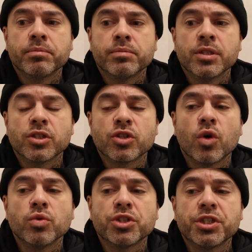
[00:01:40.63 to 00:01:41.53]
this
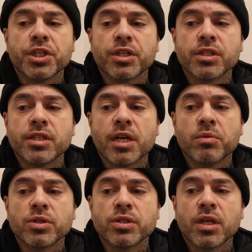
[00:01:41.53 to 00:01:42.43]
coach there, his name
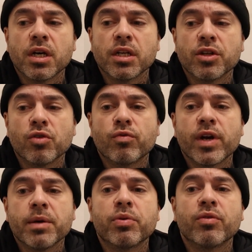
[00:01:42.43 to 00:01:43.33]
was Little
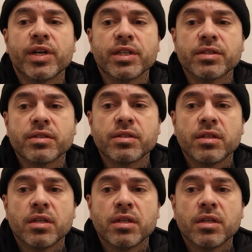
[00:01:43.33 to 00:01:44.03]
Red Perez.